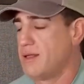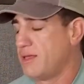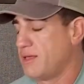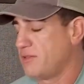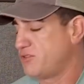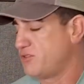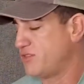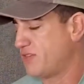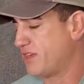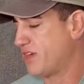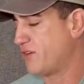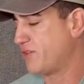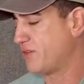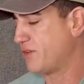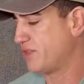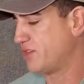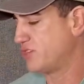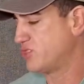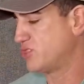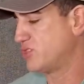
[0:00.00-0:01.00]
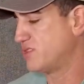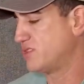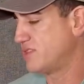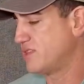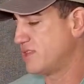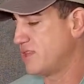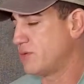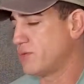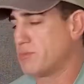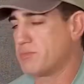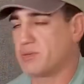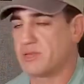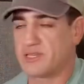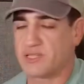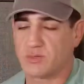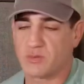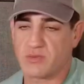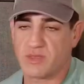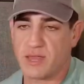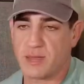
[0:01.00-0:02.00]
do the calculations, and then
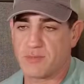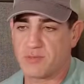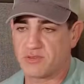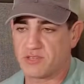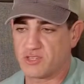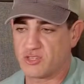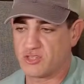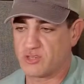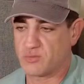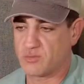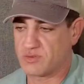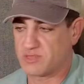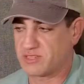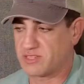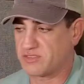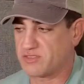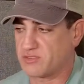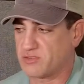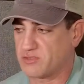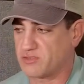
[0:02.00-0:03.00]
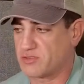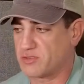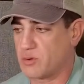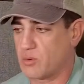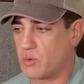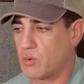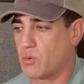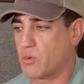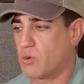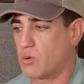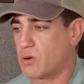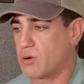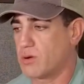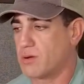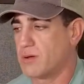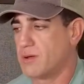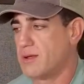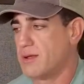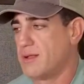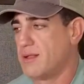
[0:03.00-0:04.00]
replace it with high precision resistors, or
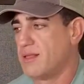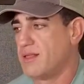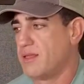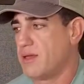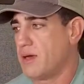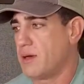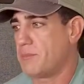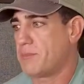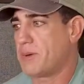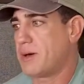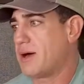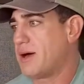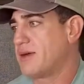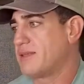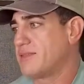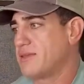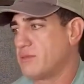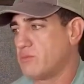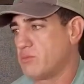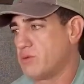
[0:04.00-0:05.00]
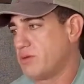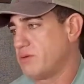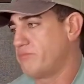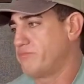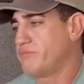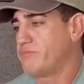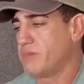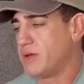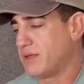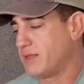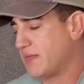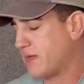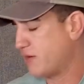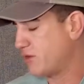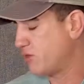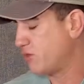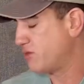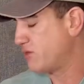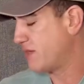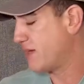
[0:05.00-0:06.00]
a pot that would allow
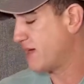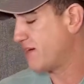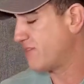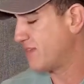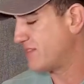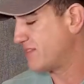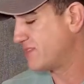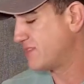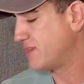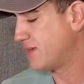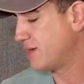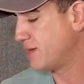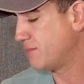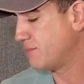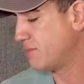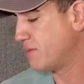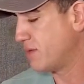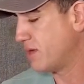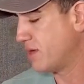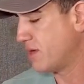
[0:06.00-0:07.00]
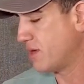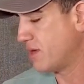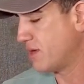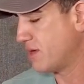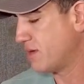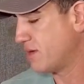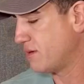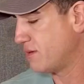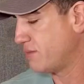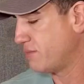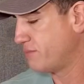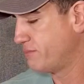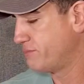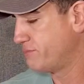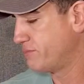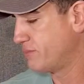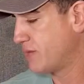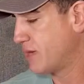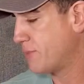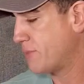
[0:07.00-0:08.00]
you to have that same
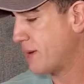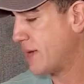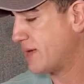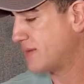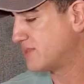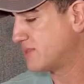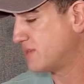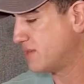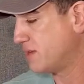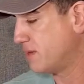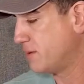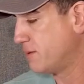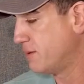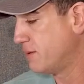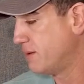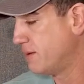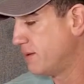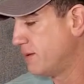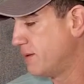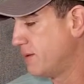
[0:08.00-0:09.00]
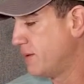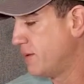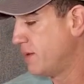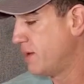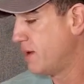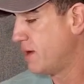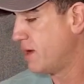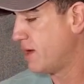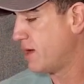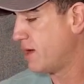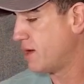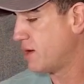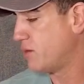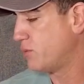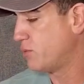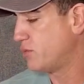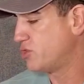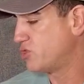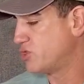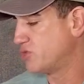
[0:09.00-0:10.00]
capacity.
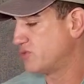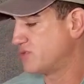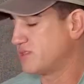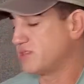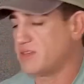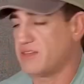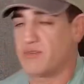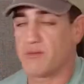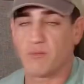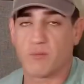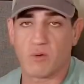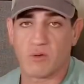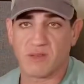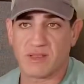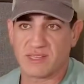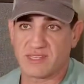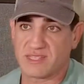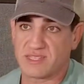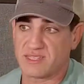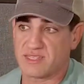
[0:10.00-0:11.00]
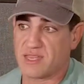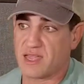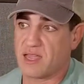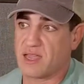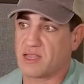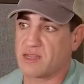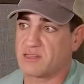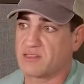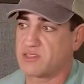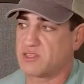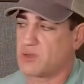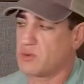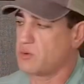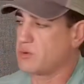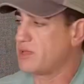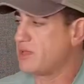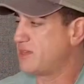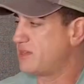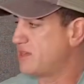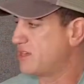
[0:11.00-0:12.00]
We chose to leave it more or less stock, so
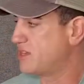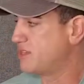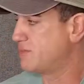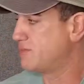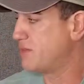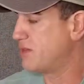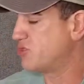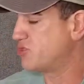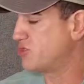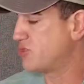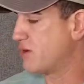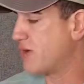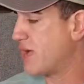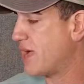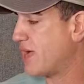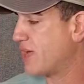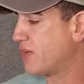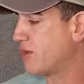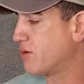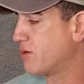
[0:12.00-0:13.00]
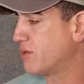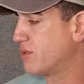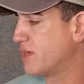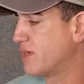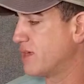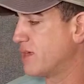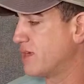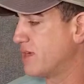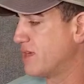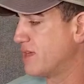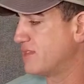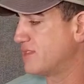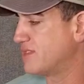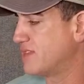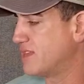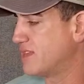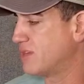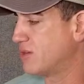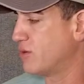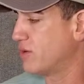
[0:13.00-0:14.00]
it does measure accurately. It's
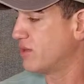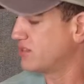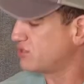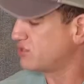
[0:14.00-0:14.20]
not the greatest